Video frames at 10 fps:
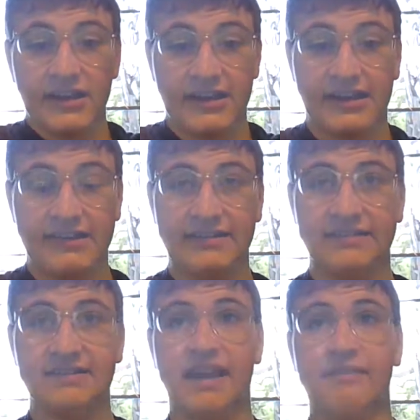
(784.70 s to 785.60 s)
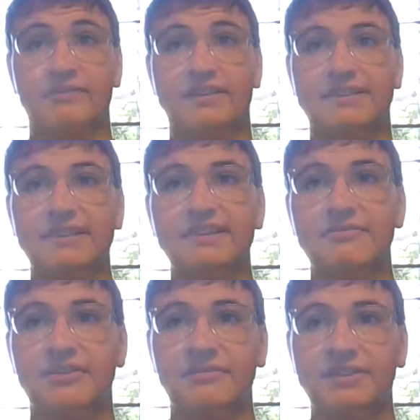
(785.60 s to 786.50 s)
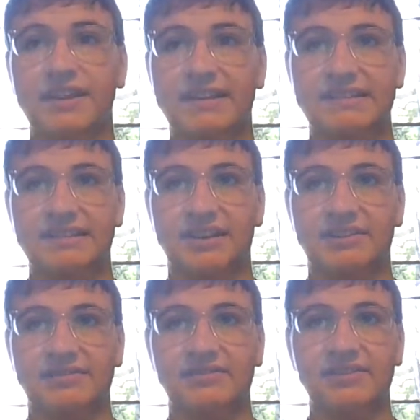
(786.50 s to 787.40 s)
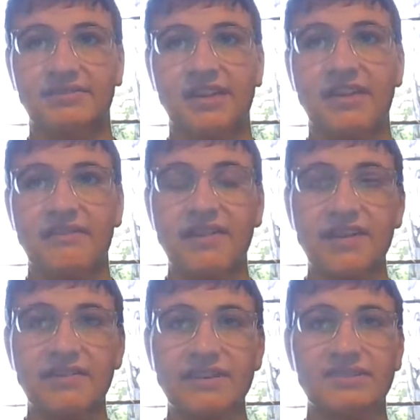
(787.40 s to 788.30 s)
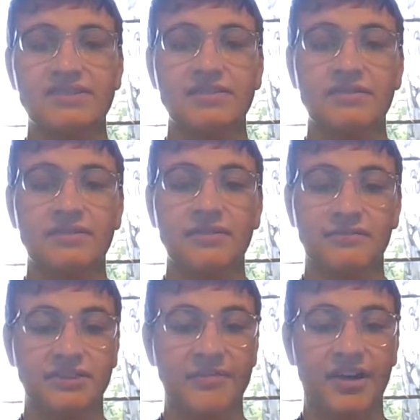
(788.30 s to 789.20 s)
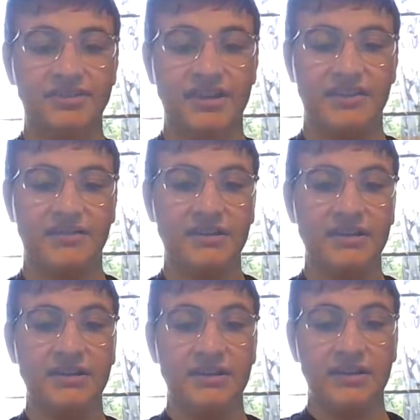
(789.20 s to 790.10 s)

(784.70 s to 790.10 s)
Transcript: and I will continue on with the Ice Age honest reviews very, very soon with the Meltdown.